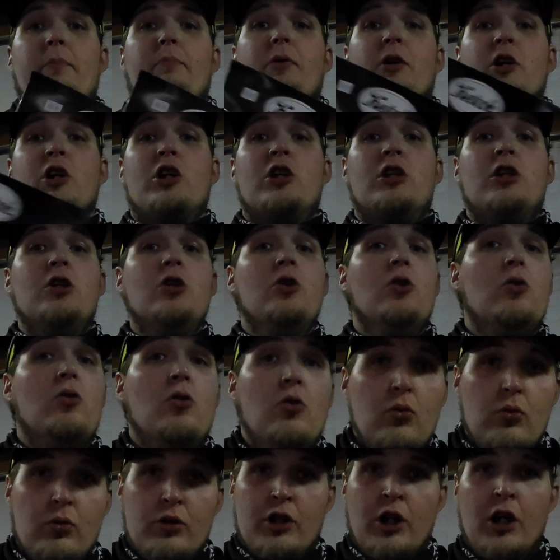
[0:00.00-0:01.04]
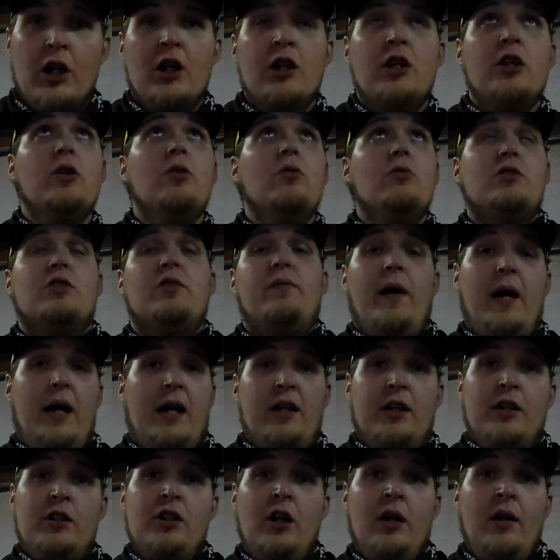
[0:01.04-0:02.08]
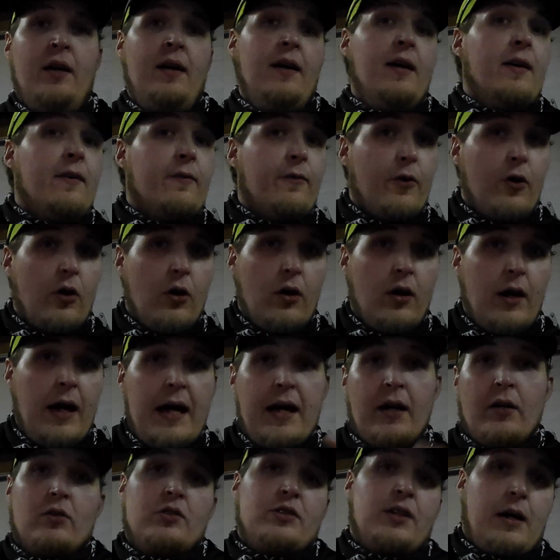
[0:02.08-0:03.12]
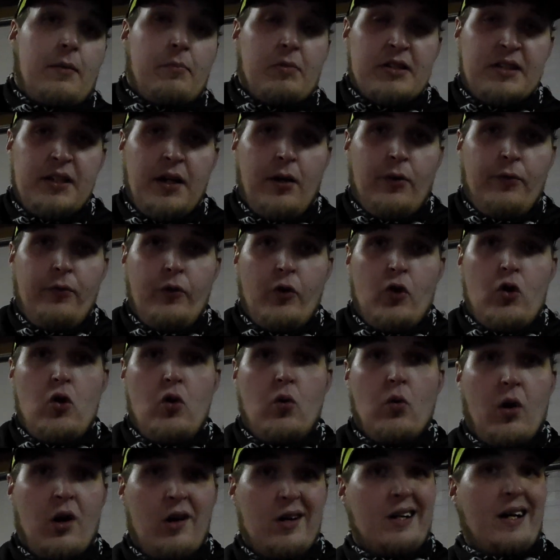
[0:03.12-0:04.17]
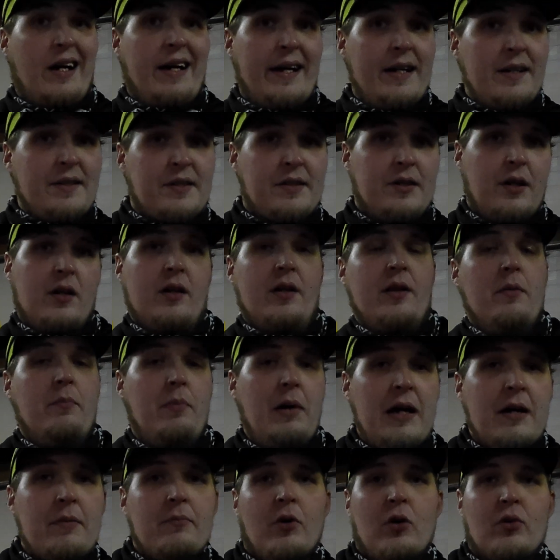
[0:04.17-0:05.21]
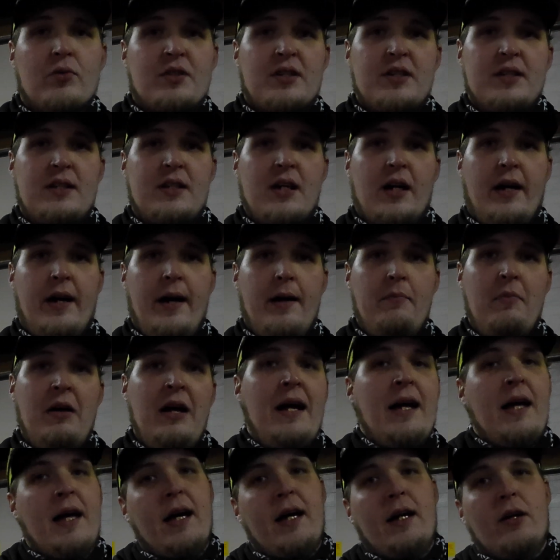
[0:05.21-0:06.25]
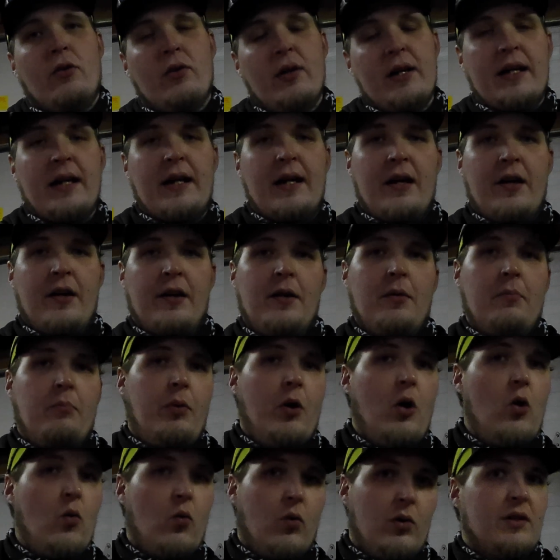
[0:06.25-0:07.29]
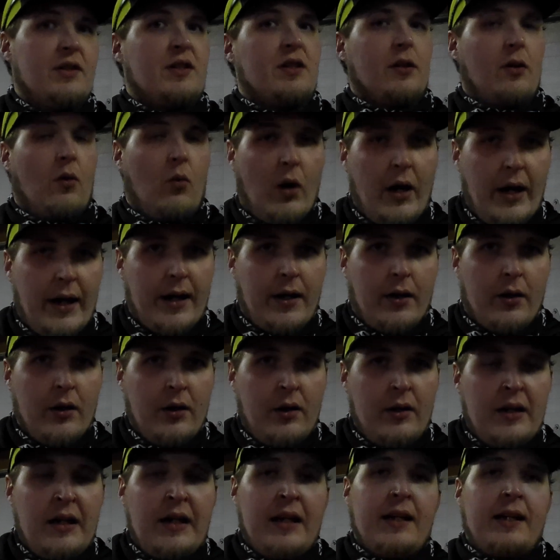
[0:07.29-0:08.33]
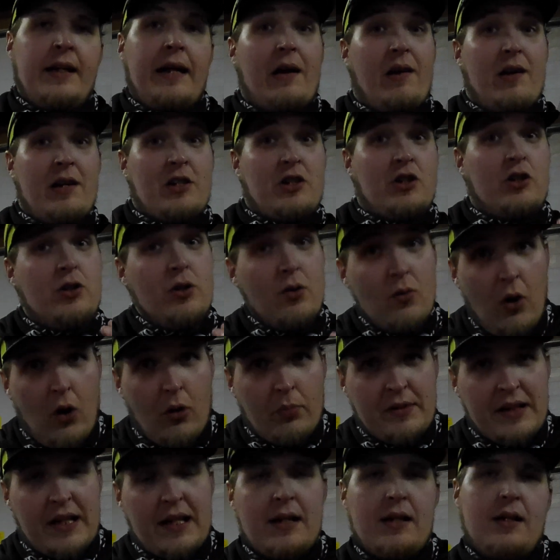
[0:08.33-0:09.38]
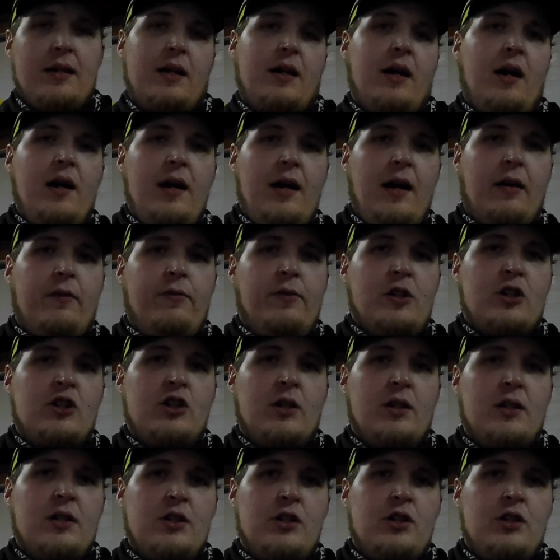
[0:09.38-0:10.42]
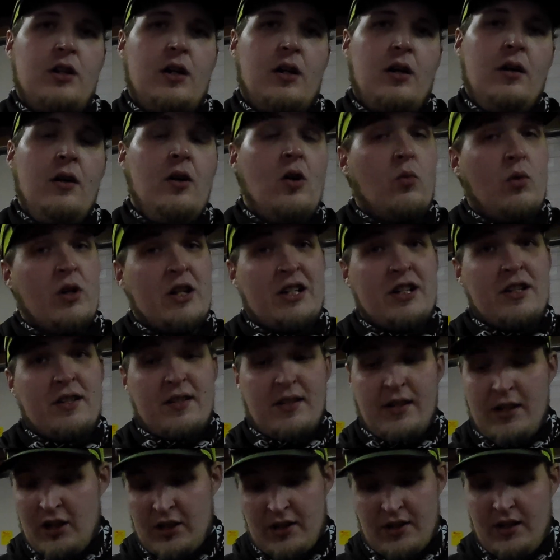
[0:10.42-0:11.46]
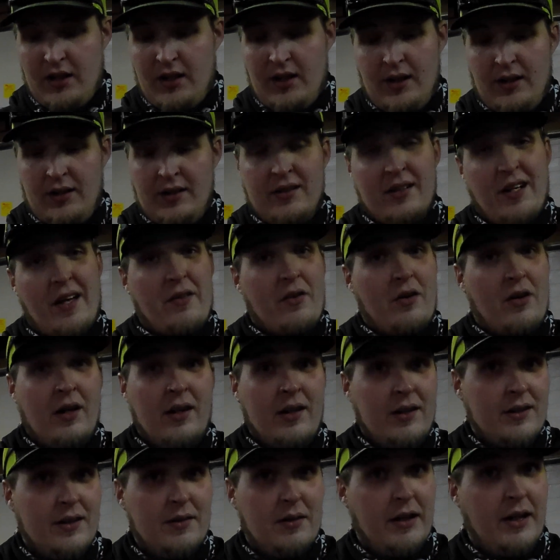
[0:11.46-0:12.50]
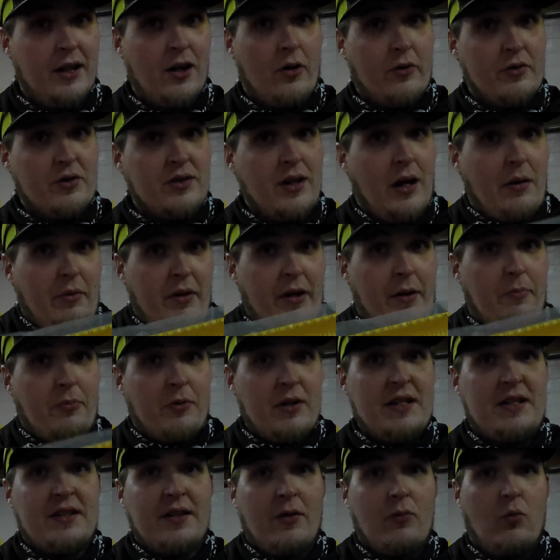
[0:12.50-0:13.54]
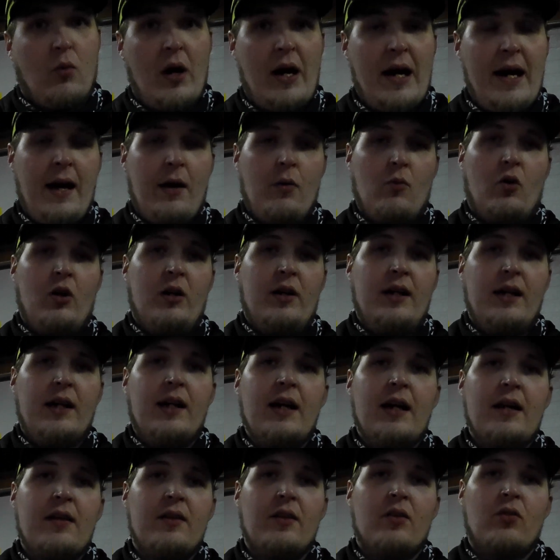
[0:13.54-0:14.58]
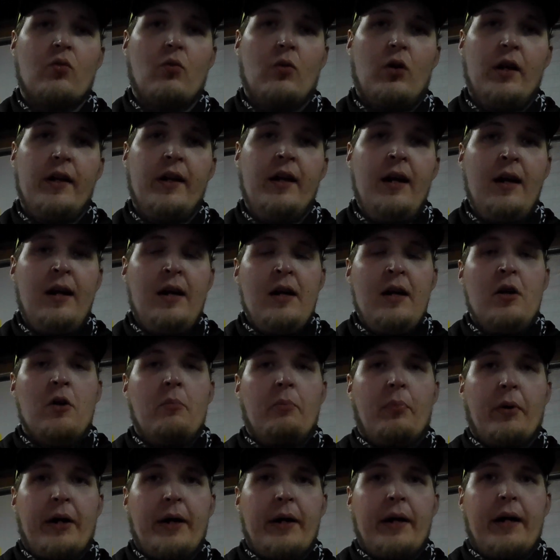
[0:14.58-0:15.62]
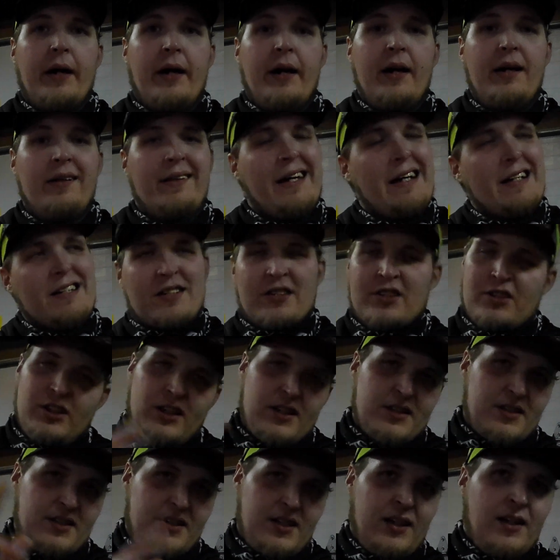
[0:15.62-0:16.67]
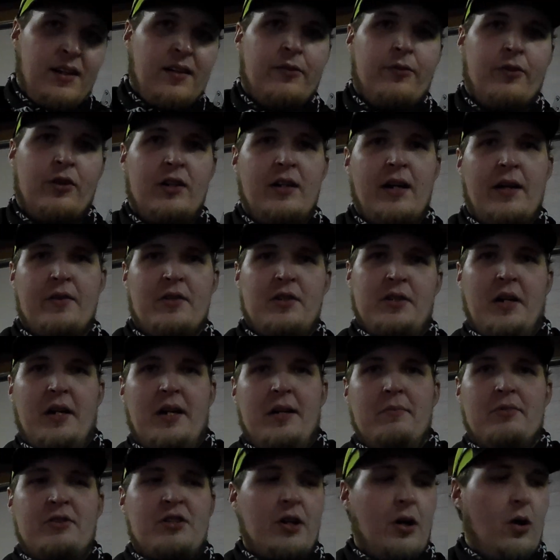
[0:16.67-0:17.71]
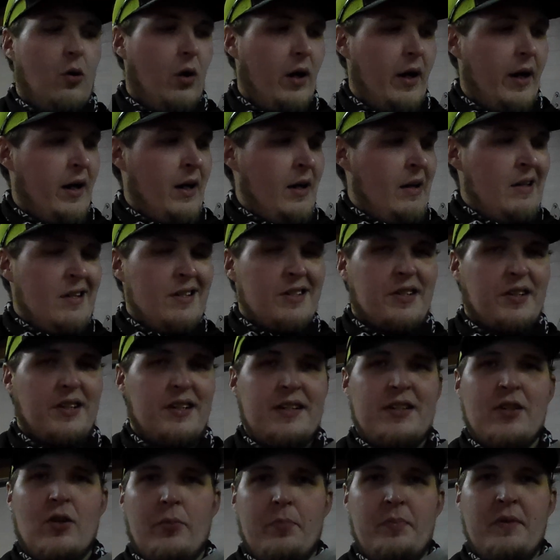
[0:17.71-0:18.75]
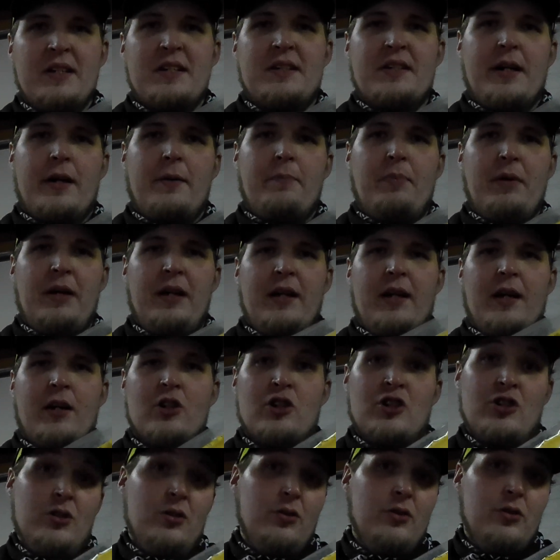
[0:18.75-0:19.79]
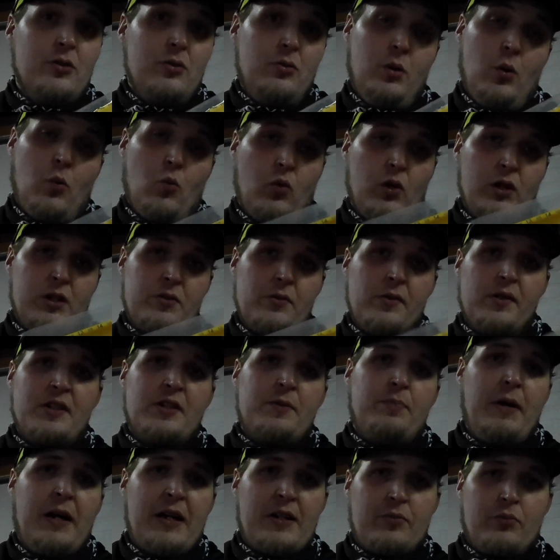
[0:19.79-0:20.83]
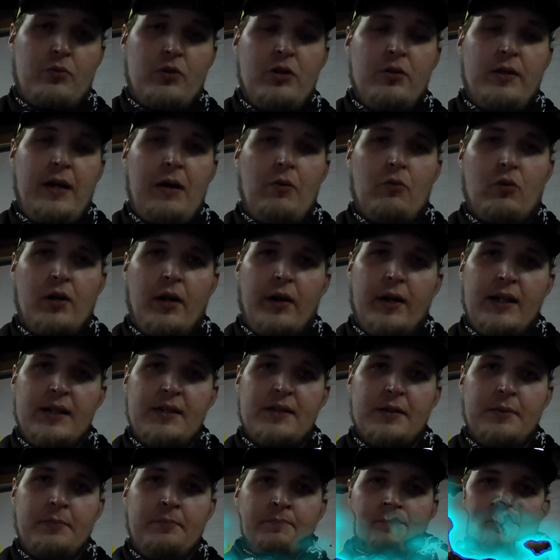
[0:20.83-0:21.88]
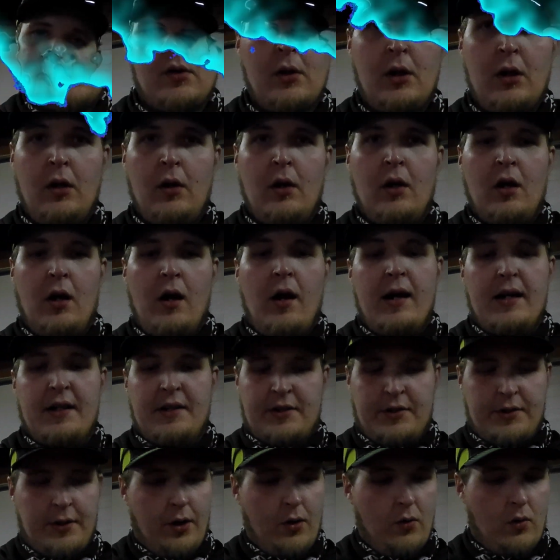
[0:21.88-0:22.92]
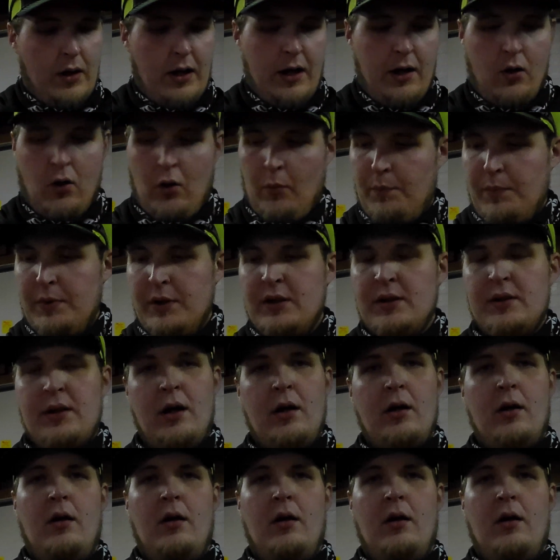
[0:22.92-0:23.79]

a huge advantage for anglers like myself who are kind of stuck on the bank most of the time and only get out on the boat once in a while. Now, I do hope to get into kayak fishing this year, which is just another, you know, double up reason of why I wanted to get this one. But that's just for another time. So let's open this up and I'll show you what to expect when you get one of these. Alright, so I opened